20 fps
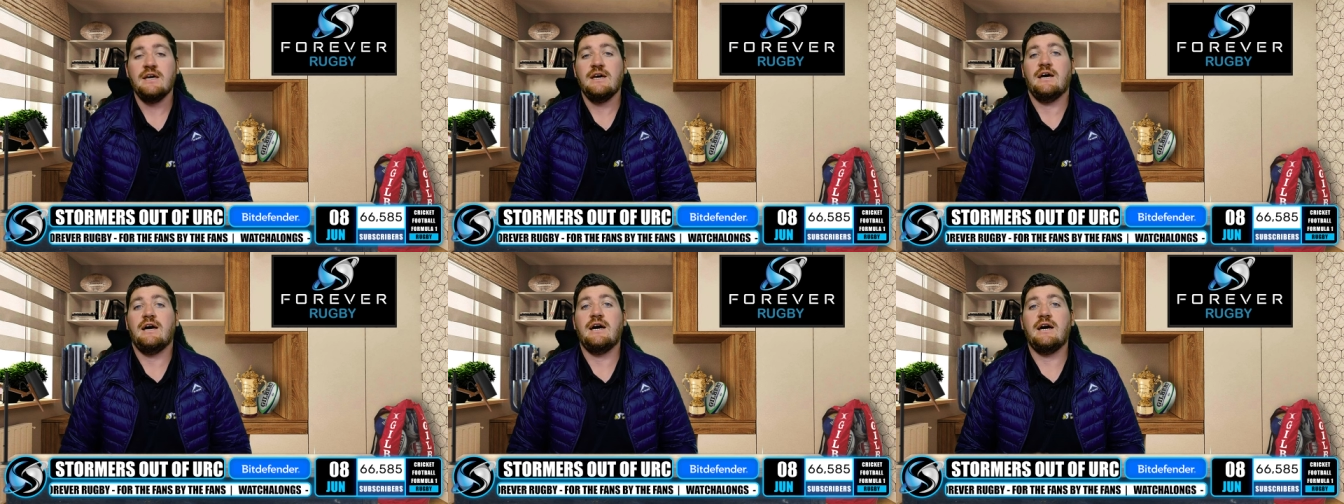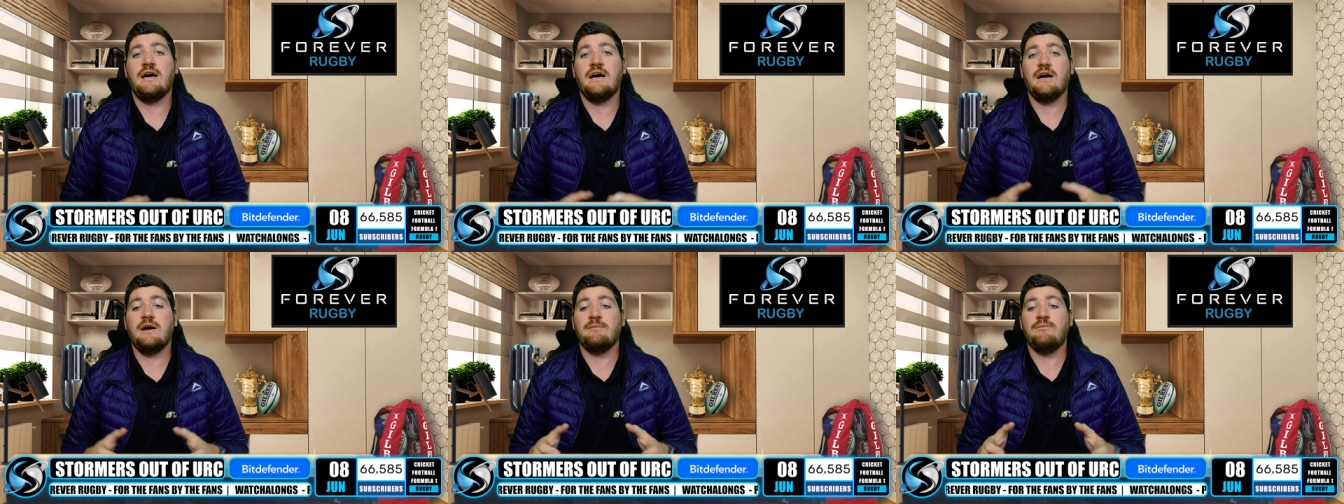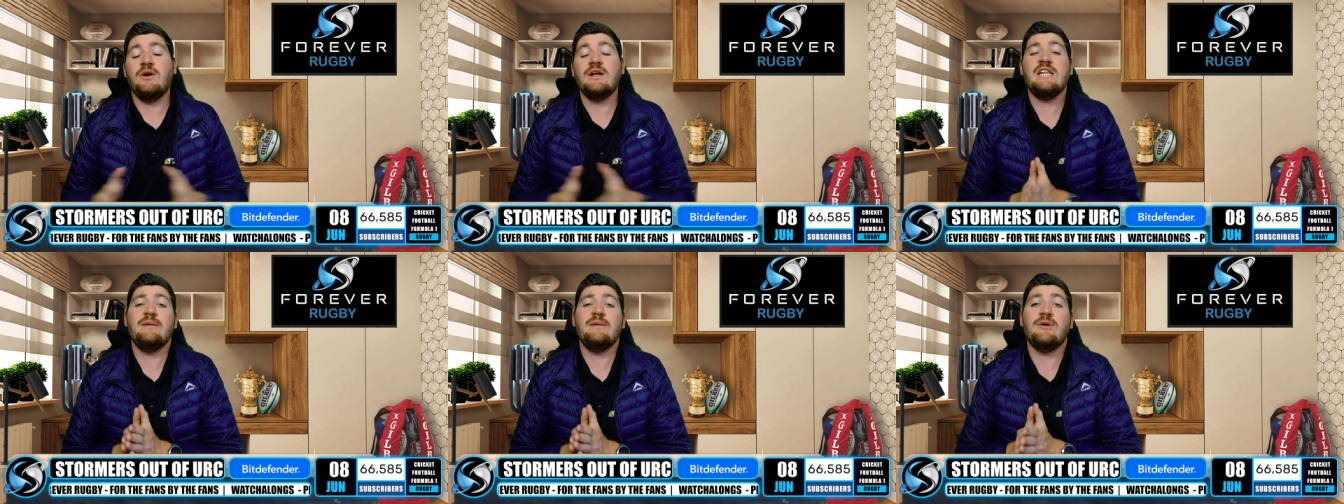Uh,
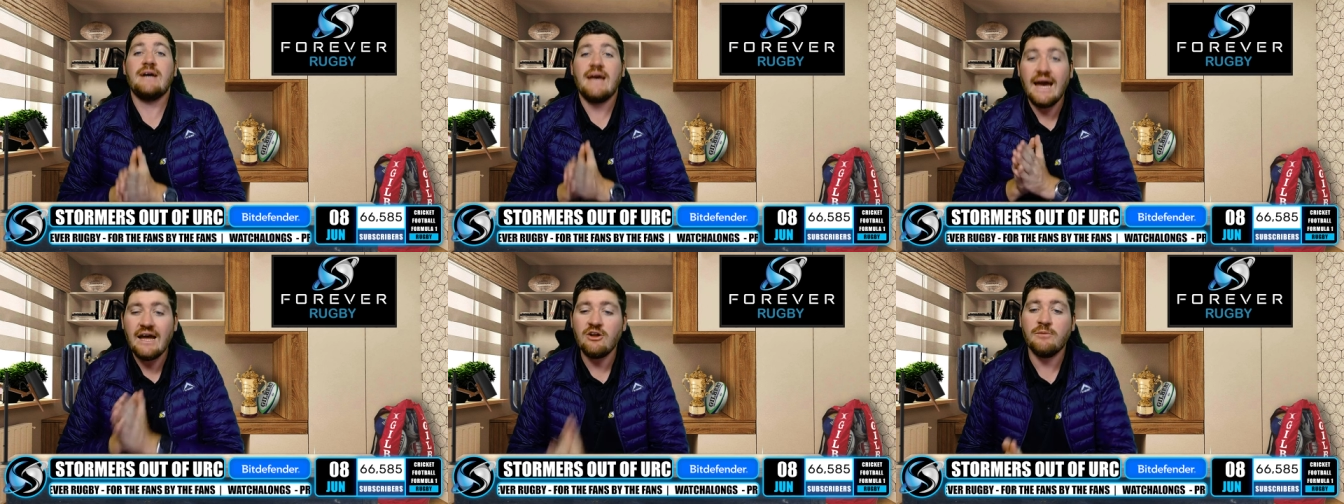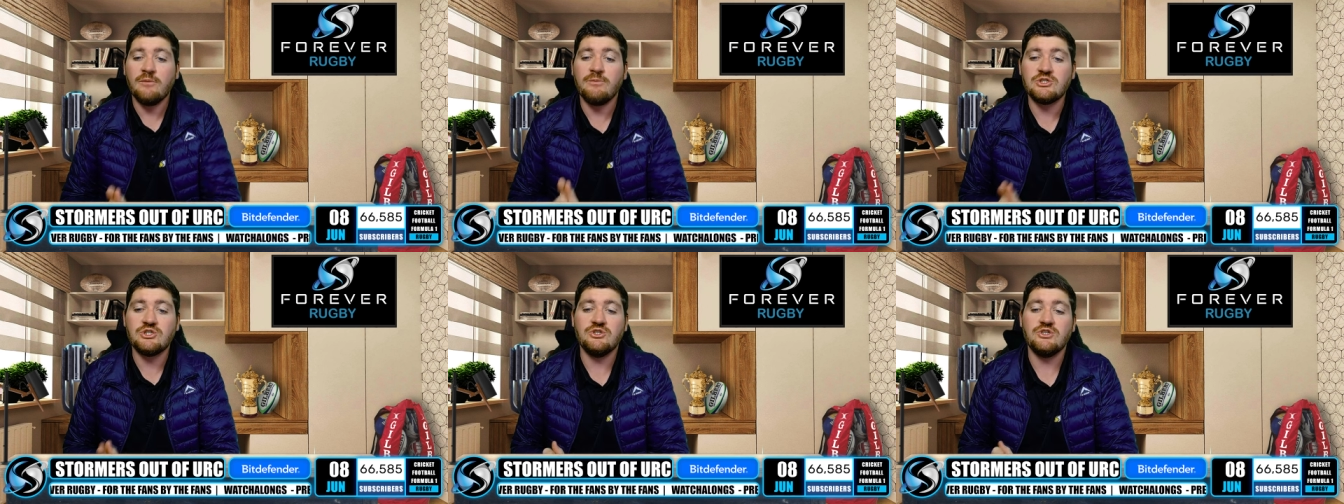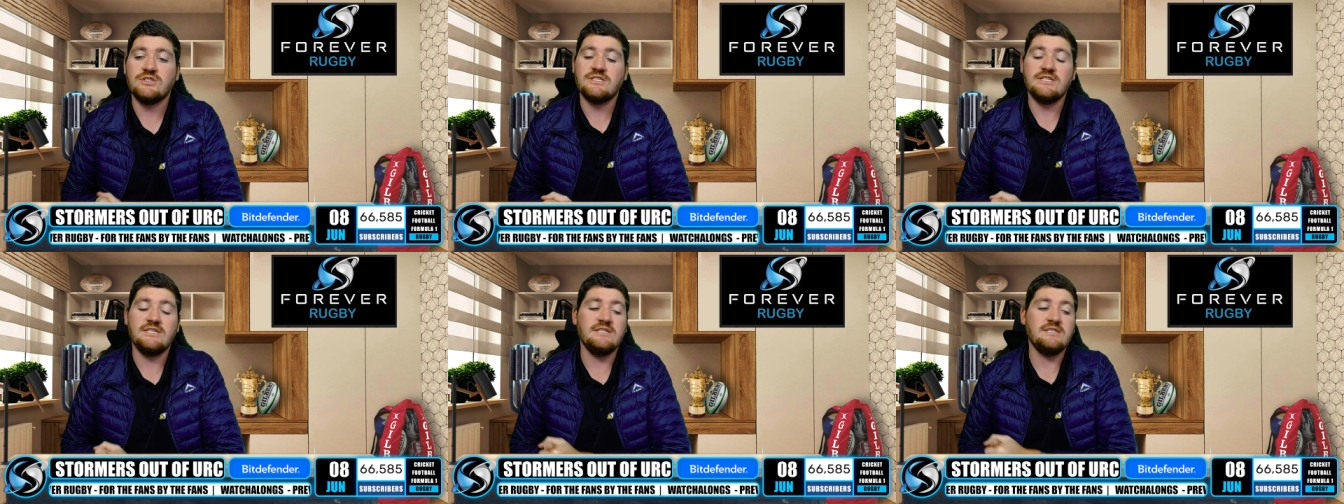Manie Libbok had
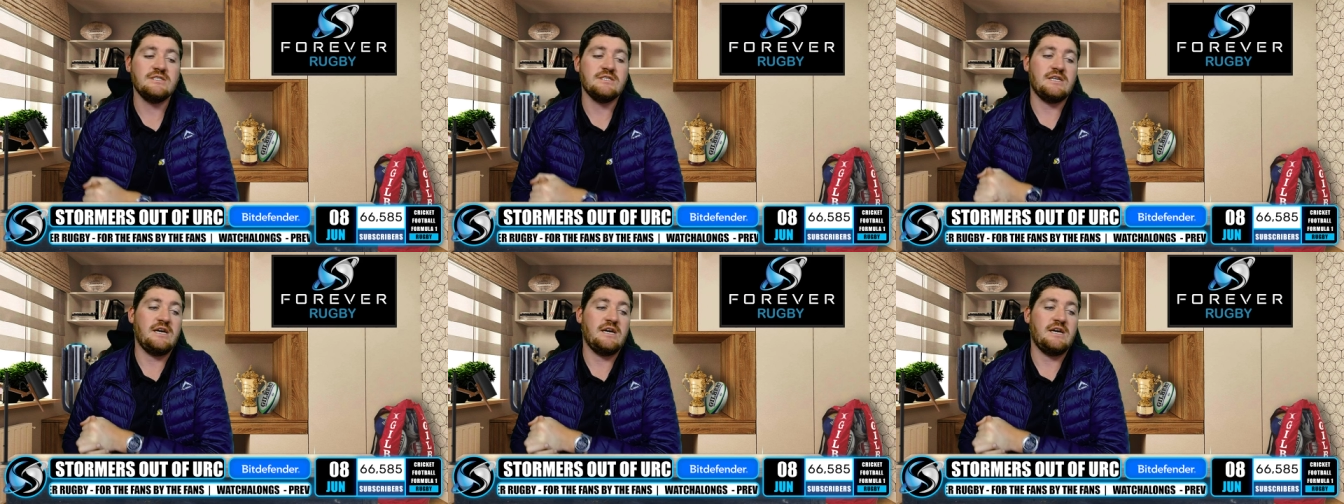opportunities.